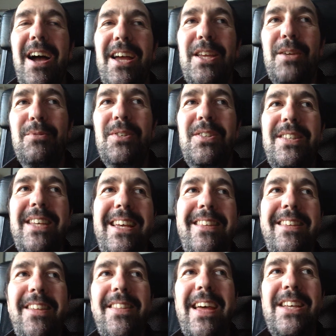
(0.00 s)
you will see
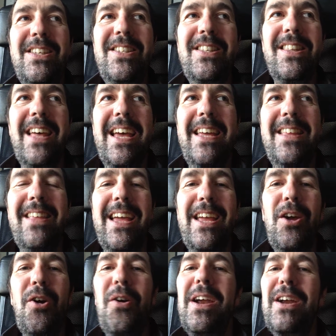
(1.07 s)
that they
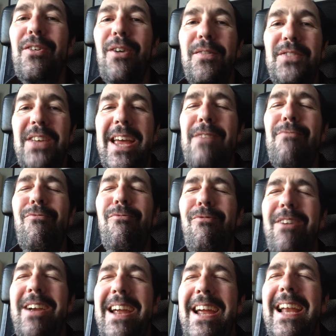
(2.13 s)
choreographed a
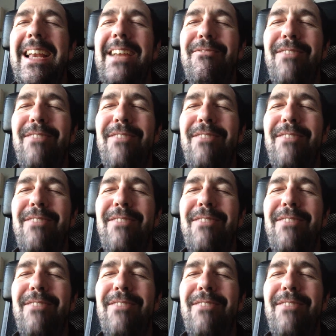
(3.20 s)
really,